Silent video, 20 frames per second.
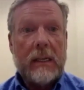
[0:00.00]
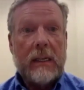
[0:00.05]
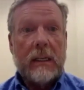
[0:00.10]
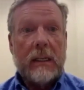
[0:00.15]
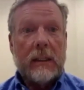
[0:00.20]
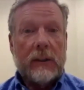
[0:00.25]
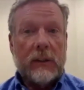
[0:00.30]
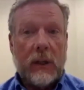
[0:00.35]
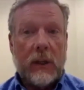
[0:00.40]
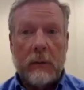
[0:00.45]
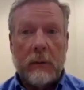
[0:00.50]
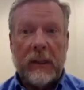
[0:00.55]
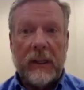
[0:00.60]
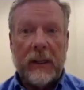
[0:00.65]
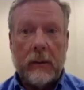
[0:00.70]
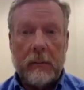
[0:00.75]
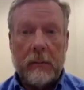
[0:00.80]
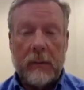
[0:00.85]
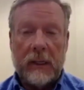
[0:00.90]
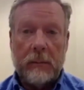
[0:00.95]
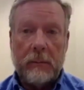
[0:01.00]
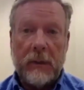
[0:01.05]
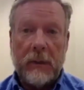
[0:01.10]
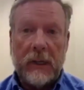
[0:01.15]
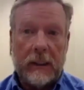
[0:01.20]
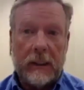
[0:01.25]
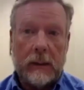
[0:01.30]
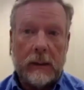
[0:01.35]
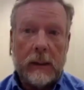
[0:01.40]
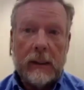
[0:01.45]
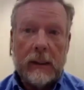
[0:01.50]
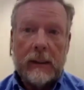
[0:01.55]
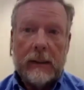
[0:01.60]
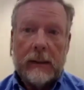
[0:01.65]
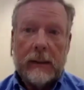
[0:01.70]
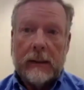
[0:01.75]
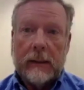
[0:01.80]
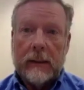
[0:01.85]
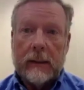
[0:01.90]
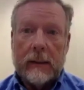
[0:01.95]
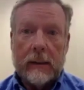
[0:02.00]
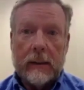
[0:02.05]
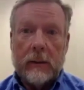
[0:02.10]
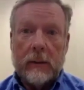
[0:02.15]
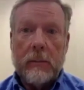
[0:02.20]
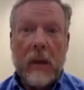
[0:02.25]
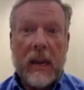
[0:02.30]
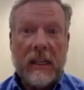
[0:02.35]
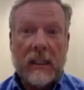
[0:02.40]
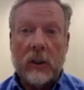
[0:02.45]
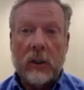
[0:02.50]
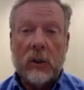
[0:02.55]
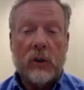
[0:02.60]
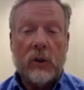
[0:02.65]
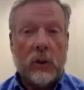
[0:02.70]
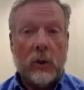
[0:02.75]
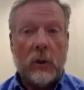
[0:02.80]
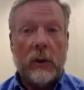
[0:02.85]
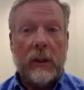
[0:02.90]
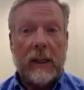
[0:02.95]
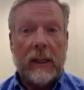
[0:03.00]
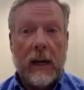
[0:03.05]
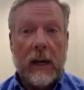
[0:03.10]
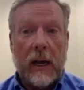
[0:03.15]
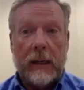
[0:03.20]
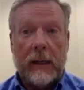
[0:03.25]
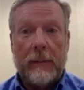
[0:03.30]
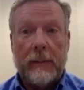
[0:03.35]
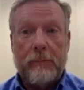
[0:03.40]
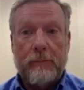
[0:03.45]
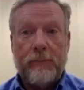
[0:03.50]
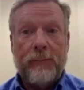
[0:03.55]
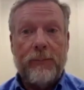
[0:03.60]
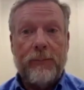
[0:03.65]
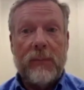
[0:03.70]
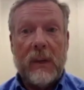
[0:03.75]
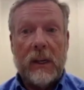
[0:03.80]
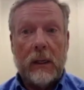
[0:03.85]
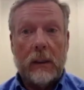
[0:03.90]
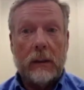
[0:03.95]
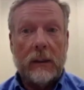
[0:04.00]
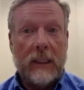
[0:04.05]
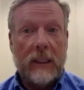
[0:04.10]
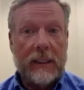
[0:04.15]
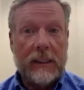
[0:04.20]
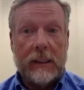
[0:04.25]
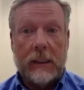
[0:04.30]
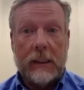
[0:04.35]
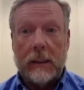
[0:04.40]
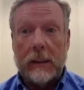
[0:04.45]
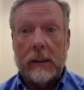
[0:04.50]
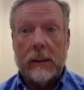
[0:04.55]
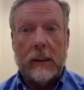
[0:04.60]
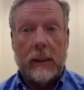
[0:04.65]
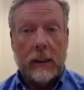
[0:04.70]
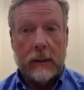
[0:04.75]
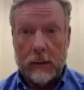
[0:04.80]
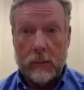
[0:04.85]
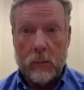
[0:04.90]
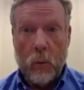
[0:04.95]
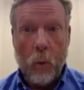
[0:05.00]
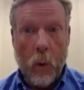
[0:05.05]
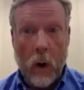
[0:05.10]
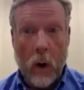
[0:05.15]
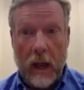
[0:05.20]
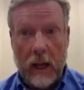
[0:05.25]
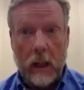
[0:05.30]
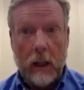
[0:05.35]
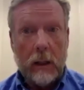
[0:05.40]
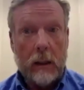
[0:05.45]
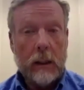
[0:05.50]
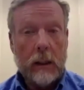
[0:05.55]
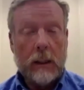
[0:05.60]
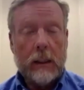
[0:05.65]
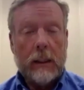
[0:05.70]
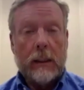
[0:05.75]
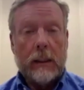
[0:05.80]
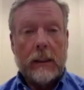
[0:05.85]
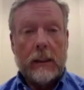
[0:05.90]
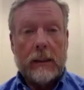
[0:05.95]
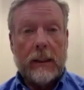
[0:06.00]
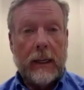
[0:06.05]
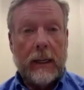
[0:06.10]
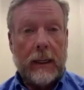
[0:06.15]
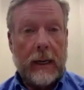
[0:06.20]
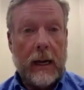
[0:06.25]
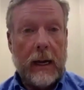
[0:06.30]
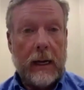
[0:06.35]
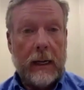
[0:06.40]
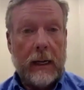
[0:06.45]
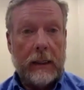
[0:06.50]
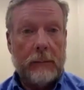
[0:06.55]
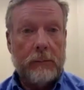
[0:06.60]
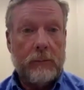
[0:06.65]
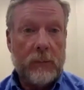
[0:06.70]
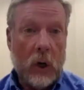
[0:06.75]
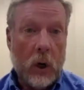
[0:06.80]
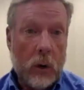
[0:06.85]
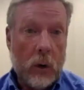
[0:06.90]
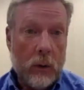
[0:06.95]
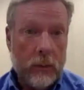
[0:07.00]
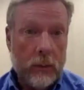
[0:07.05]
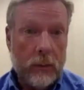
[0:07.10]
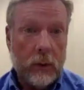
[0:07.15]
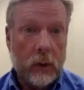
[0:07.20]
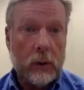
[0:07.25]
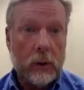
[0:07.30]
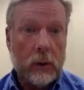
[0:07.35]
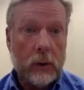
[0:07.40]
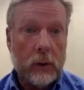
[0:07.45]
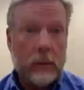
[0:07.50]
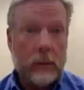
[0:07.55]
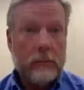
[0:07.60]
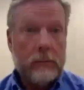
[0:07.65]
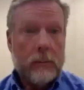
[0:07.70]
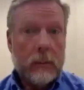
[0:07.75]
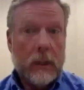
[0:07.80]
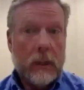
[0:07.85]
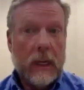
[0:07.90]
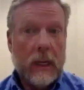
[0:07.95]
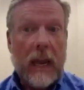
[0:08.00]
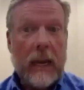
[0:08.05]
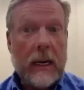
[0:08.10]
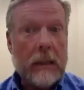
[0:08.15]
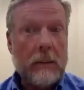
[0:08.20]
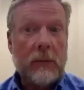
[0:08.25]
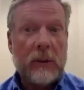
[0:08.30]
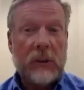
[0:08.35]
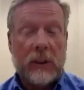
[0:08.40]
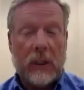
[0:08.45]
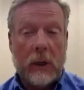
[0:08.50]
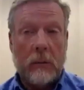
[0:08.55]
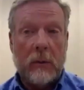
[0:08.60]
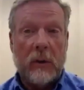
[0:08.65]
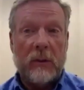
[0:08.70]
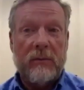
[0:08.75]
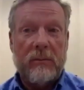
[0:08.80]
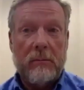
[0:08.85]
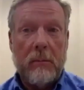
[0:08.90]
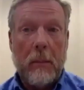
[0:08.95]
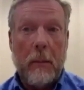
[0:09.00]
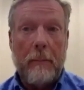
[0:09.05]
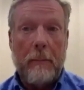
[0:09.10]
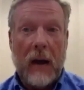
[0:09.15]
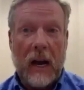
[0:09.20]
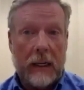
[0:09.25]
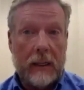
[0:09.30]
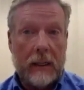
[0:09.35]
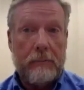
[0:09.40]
Some of them have been, you know, making sure that I listened well, that I overcame some of my